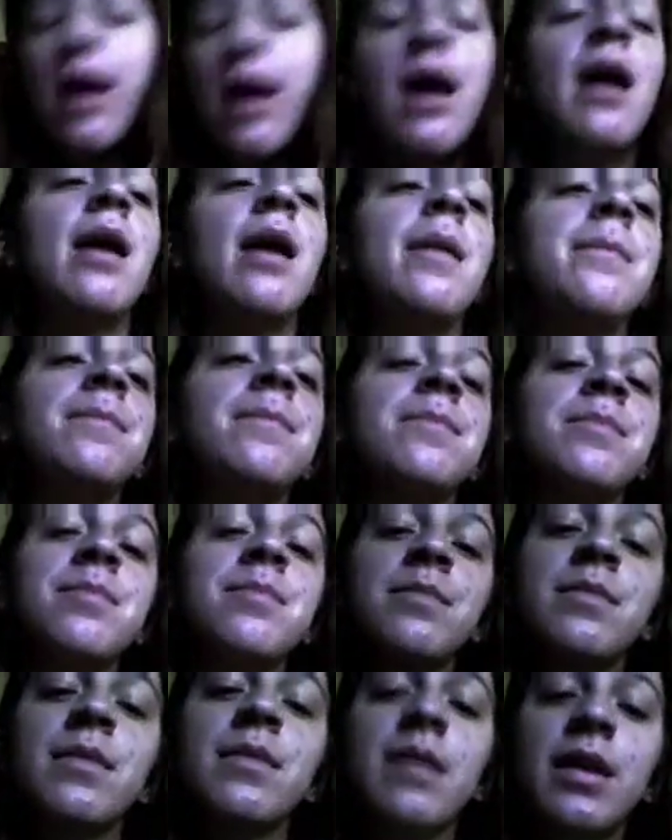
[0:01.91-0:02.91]
In
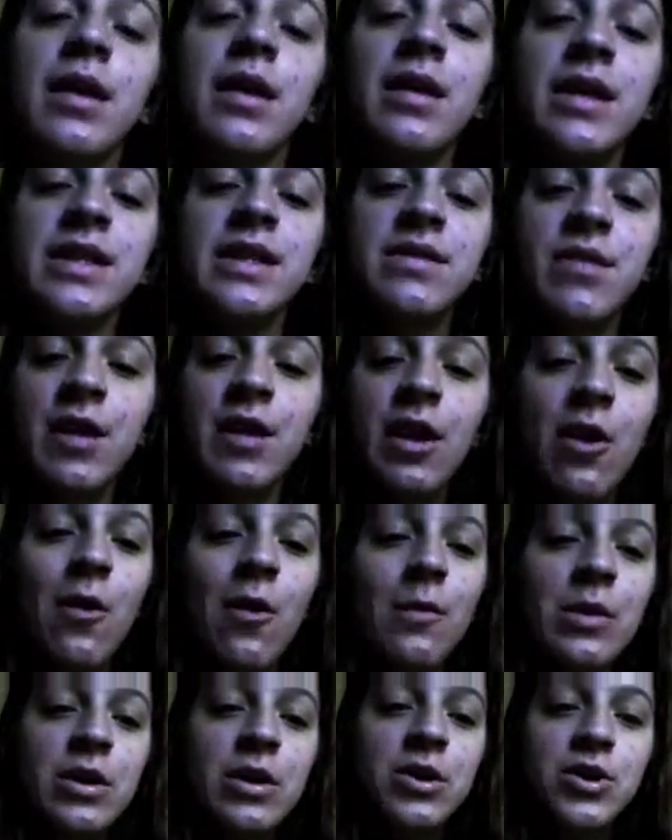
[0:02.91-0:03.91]
this video
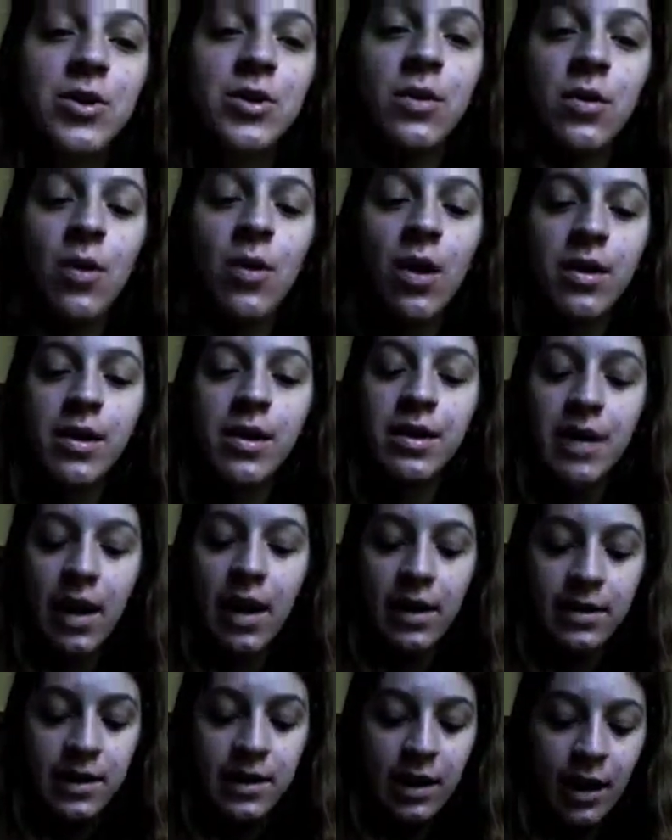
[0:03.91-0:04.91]
I'm going to show you all the
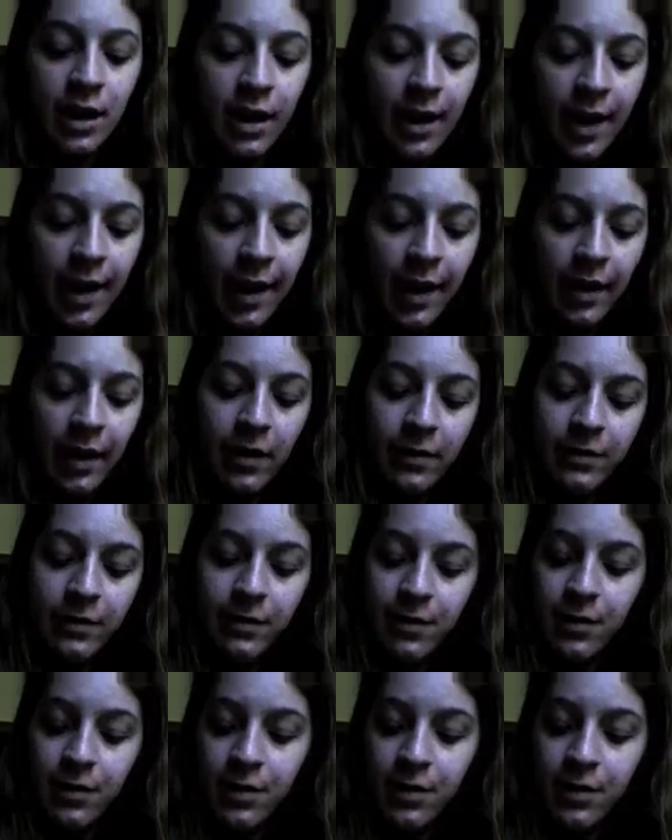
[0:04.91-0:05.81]
dolls that I have.